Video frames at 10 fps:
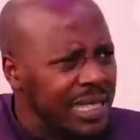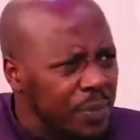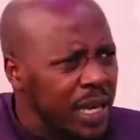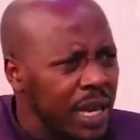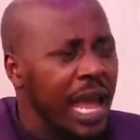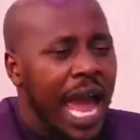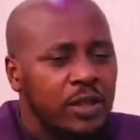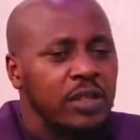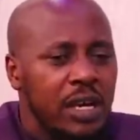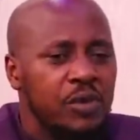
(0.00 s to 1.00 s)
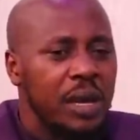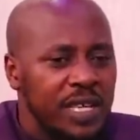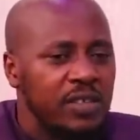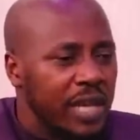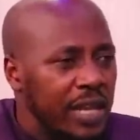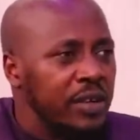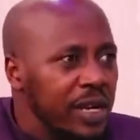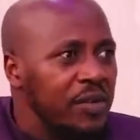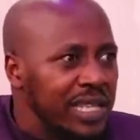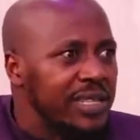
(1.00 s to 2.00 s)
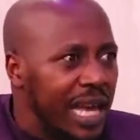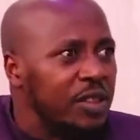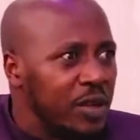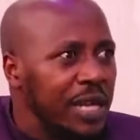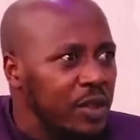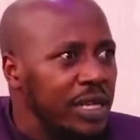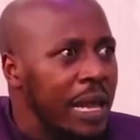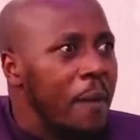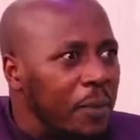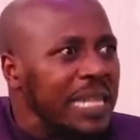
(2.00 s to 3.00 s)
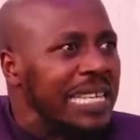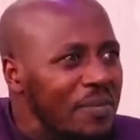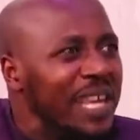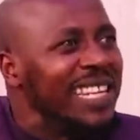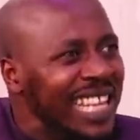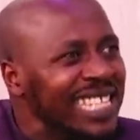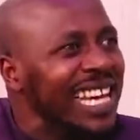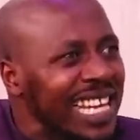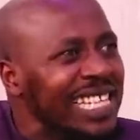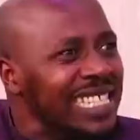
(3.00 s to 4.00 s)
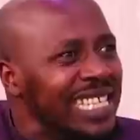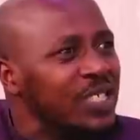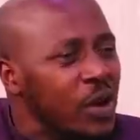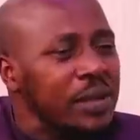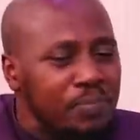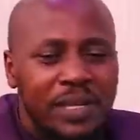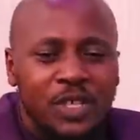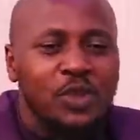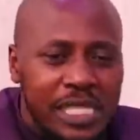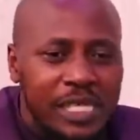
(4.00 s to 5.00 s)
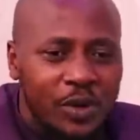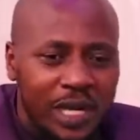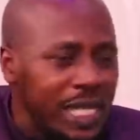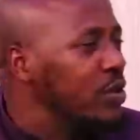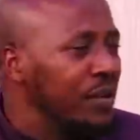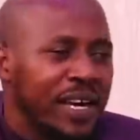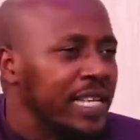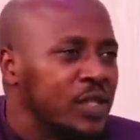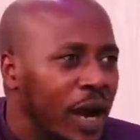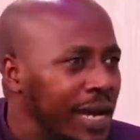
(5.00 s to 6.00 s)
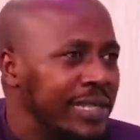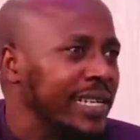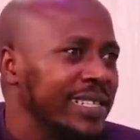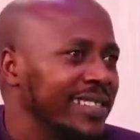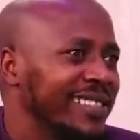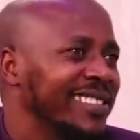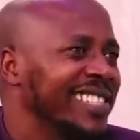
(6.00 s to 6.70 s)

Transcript: disappearing. I thought now we are matured. I thought now we are serious. I thought by the time, and then energy is going to zero. It will never rise to 100.